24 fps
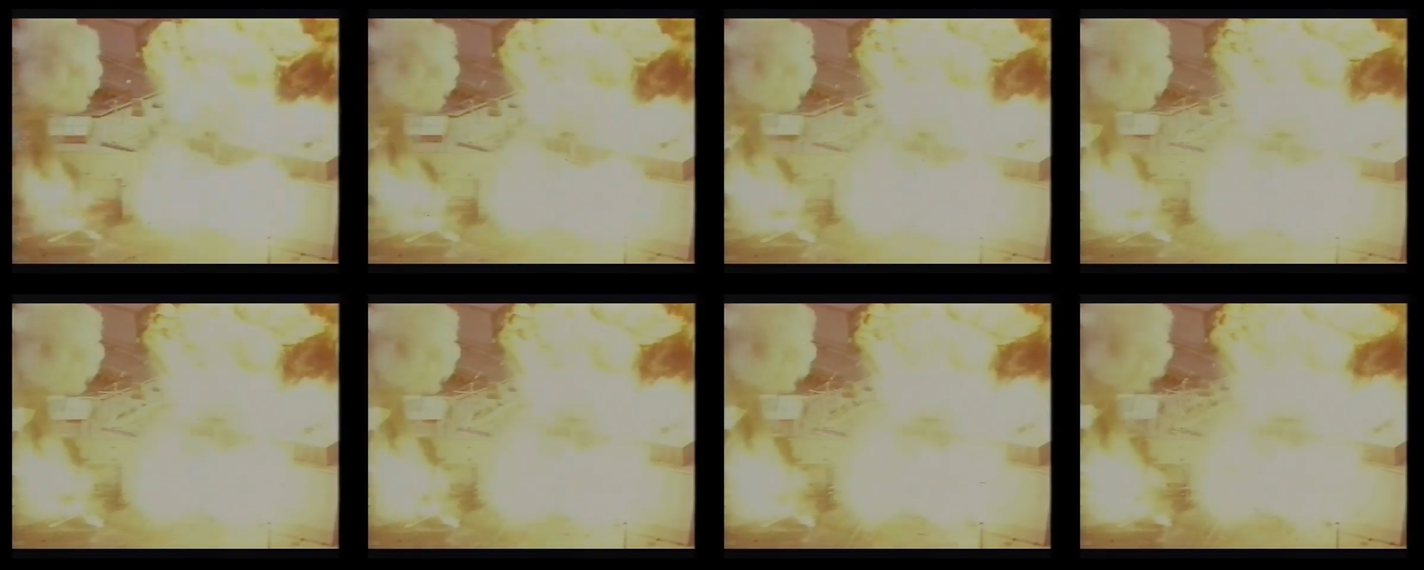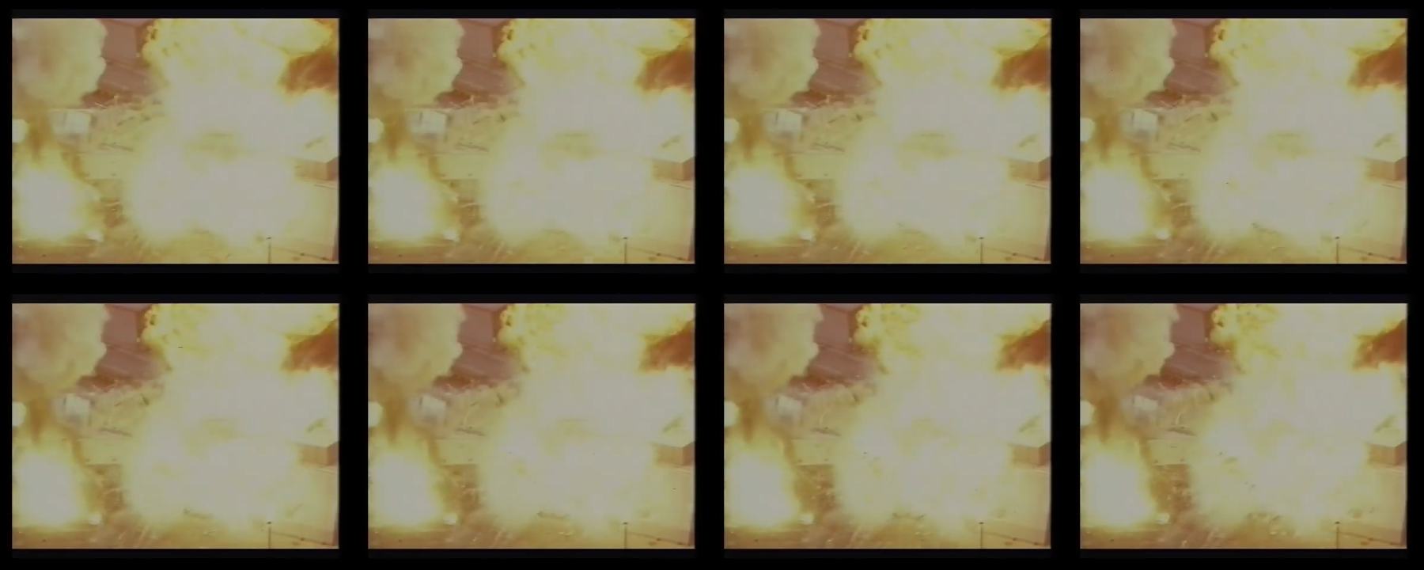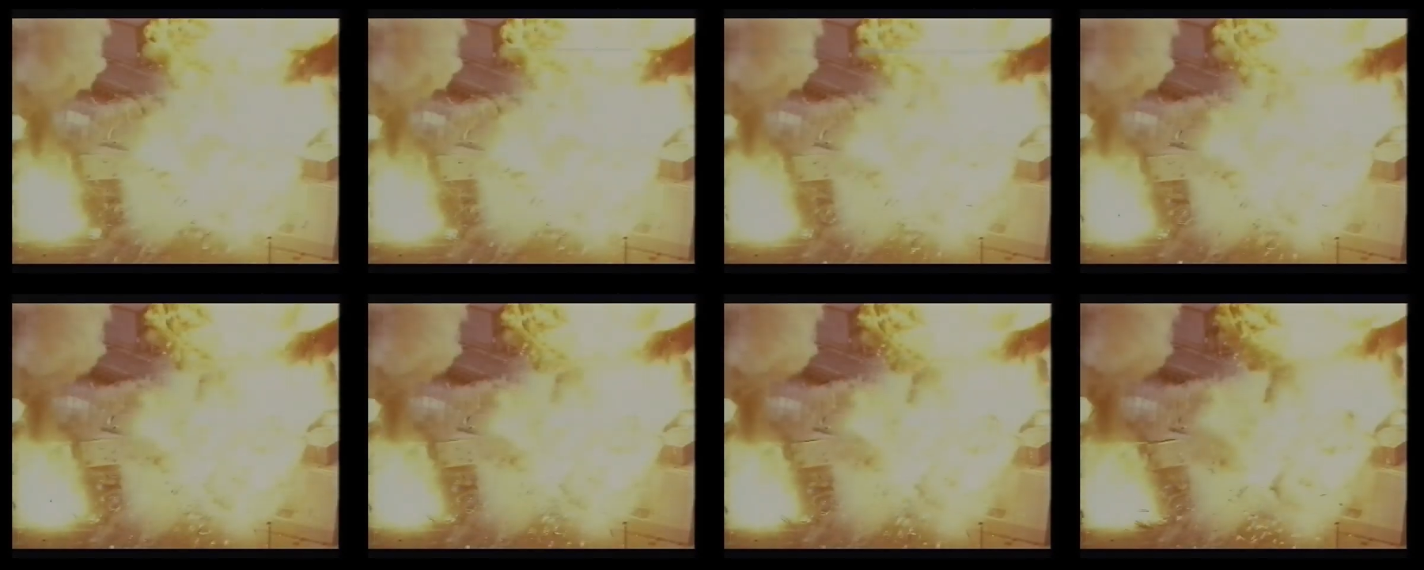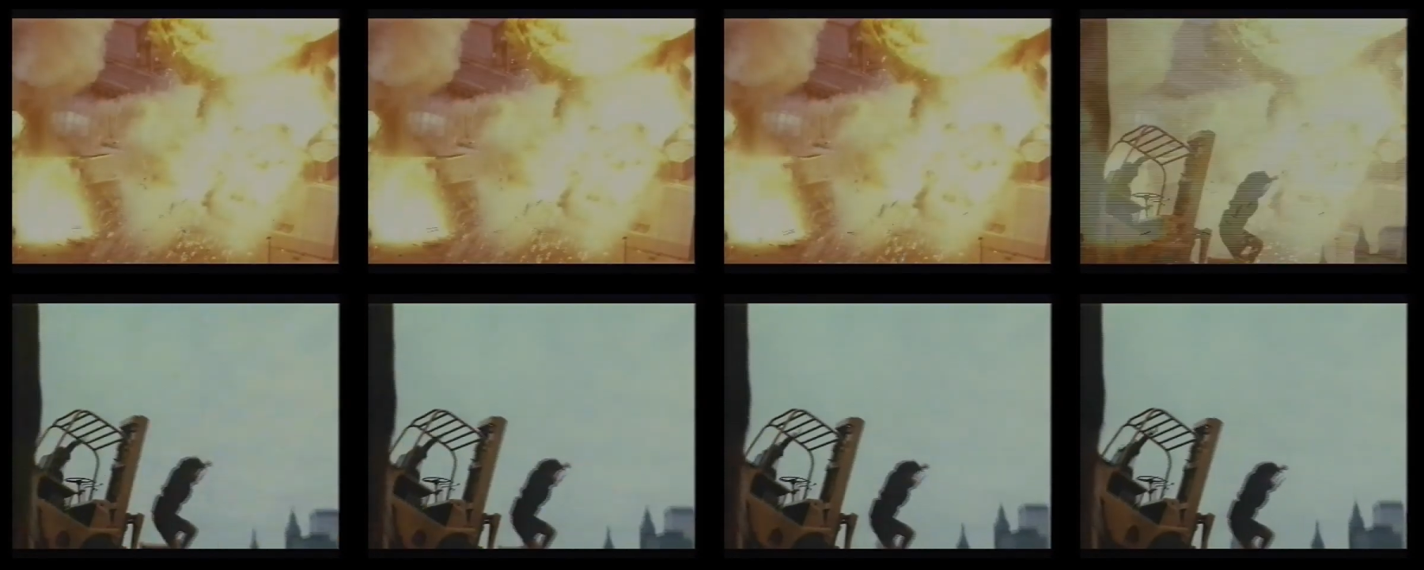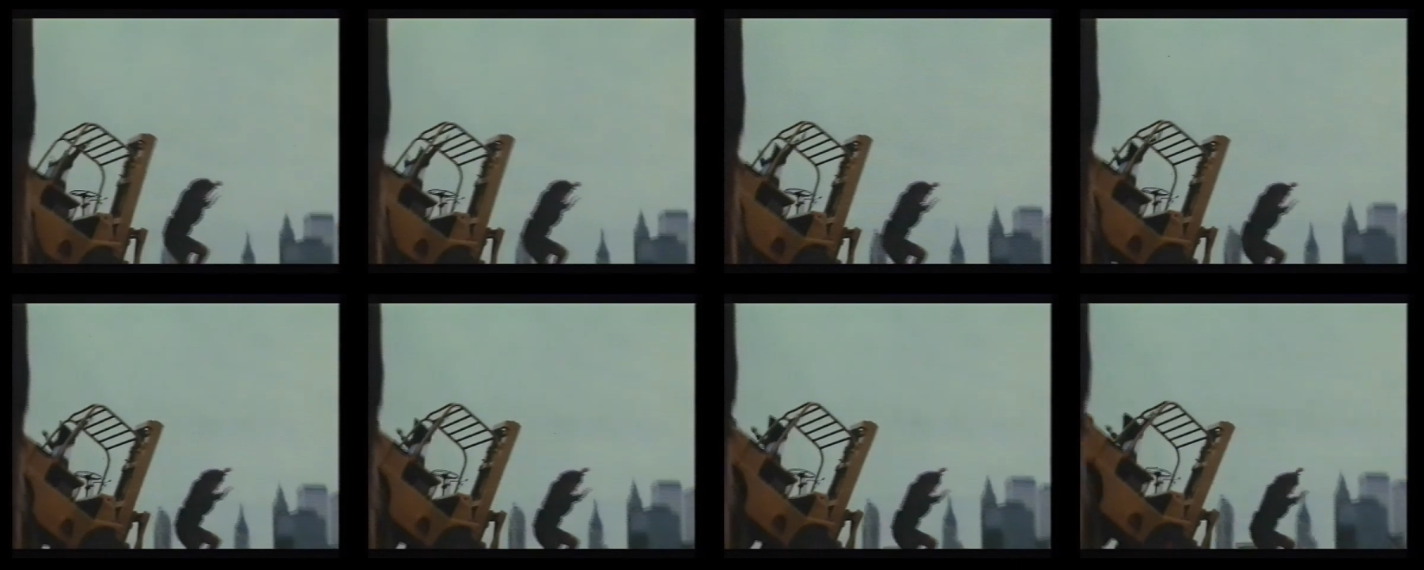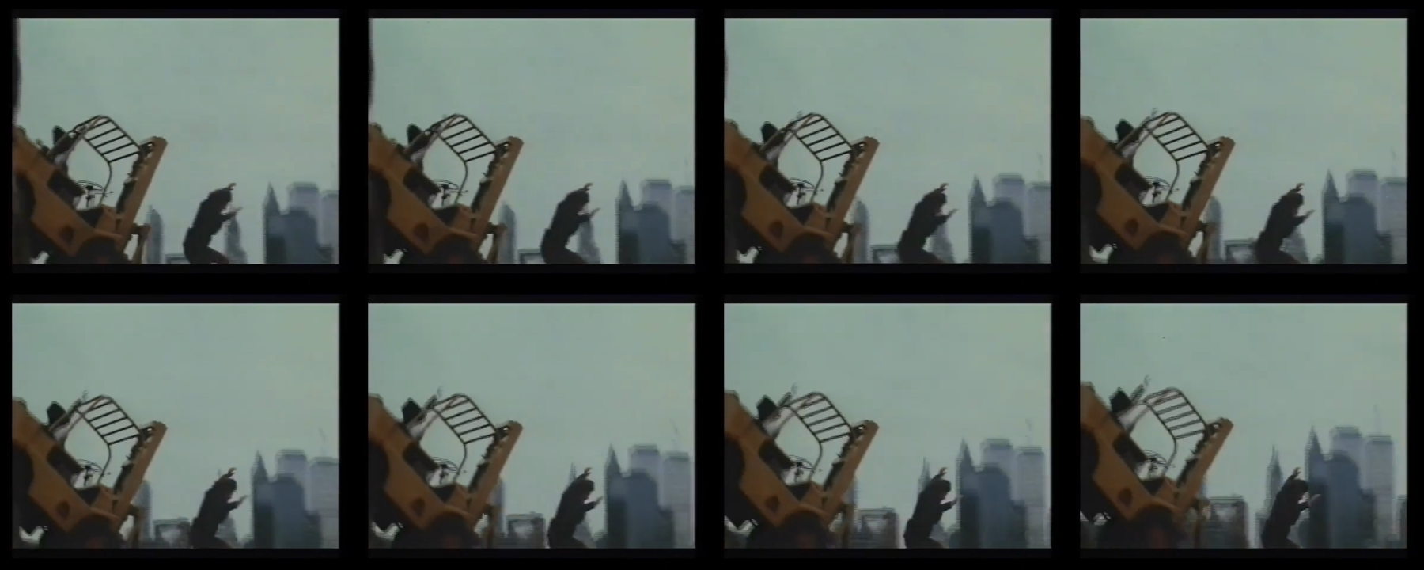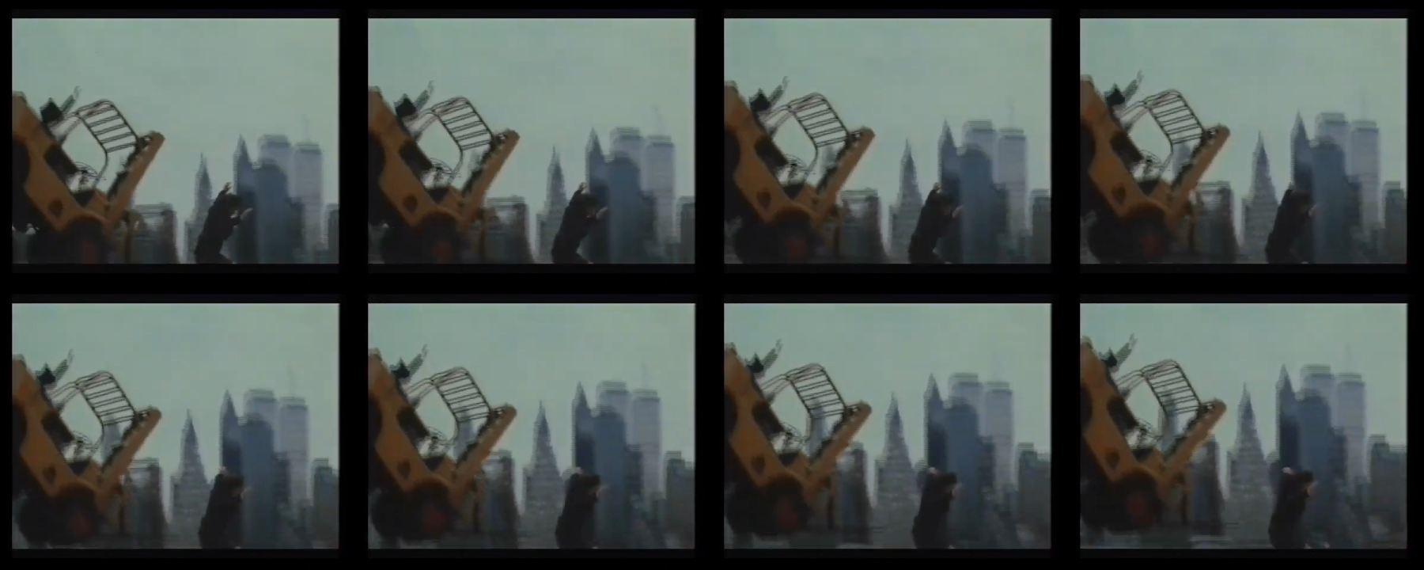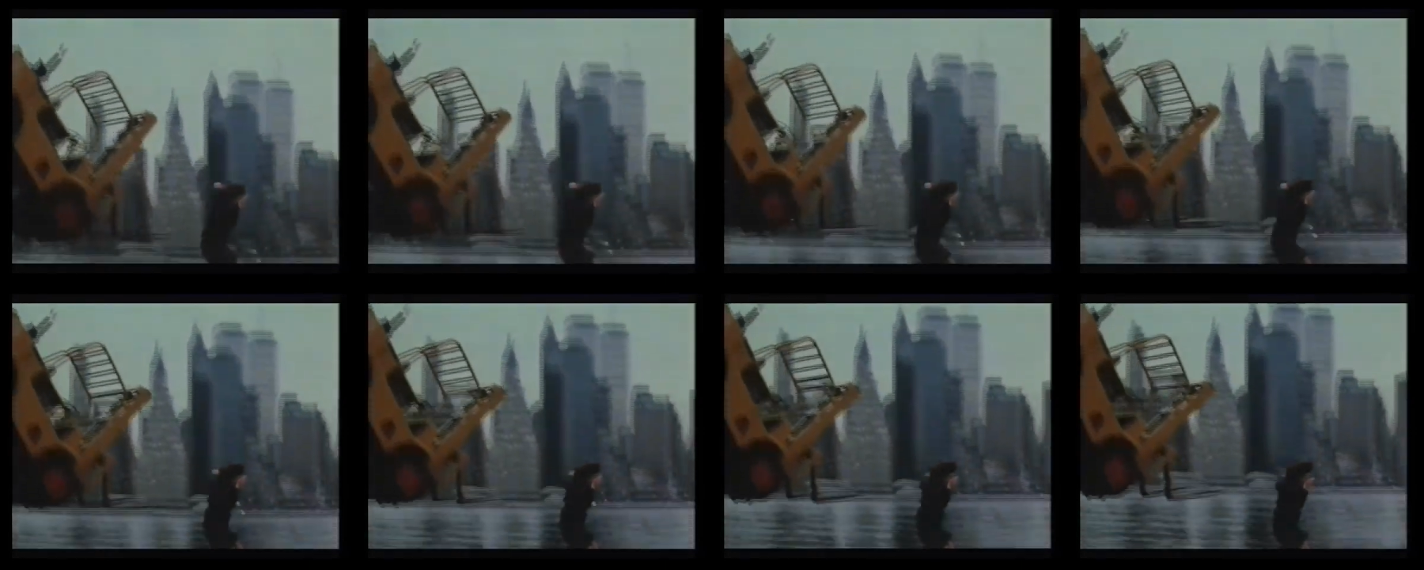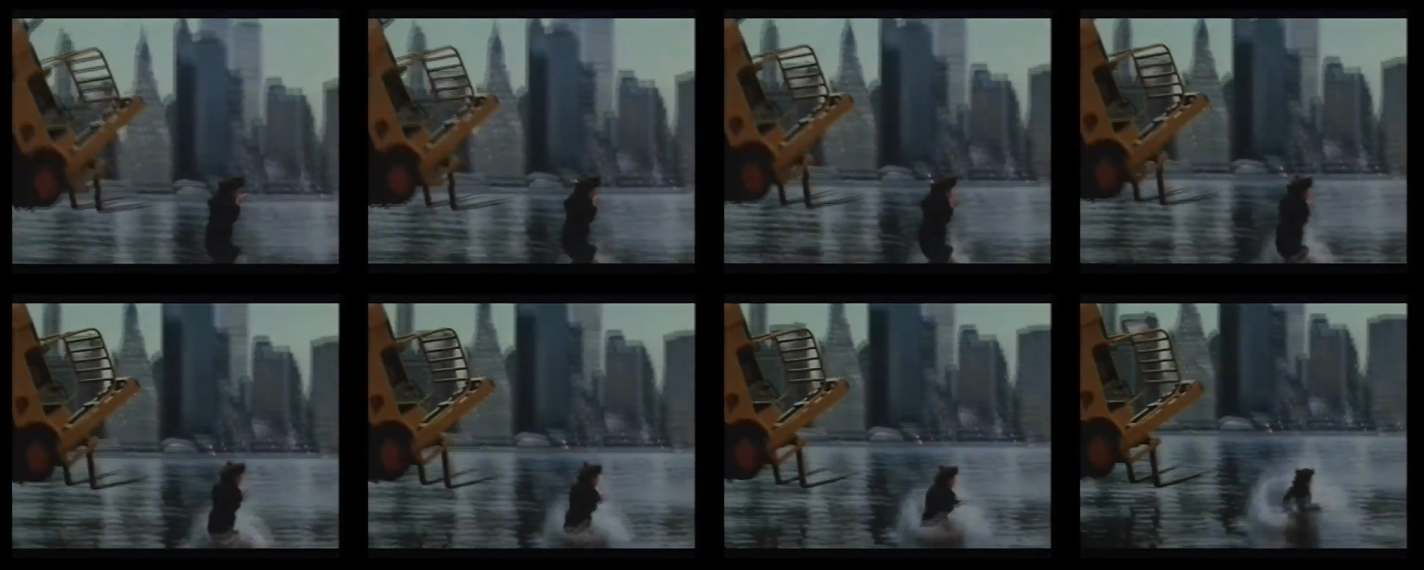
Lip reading: Nobody's mouth can be seen.